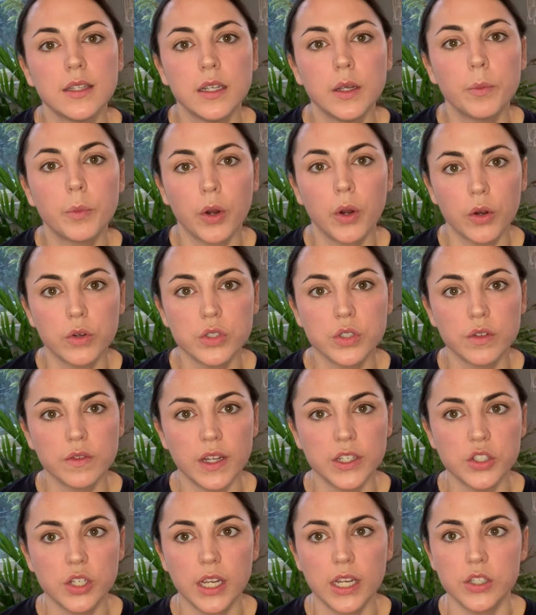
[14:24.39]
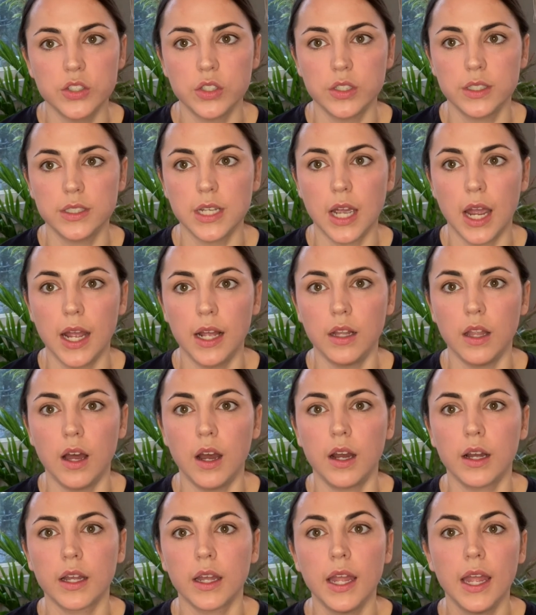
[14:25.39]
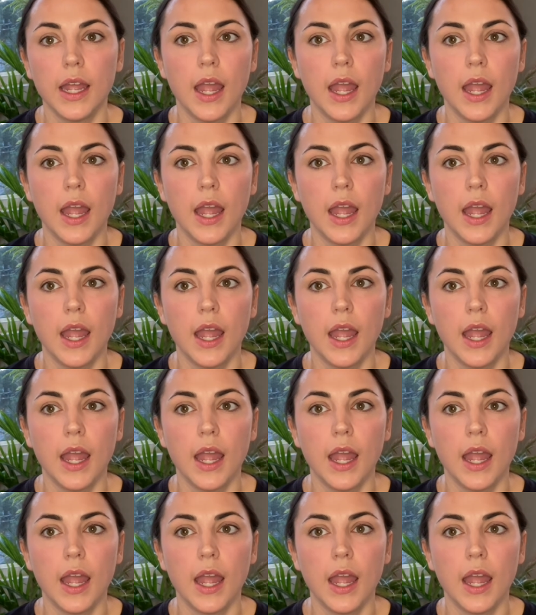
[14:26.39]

the approach of educational dialogue.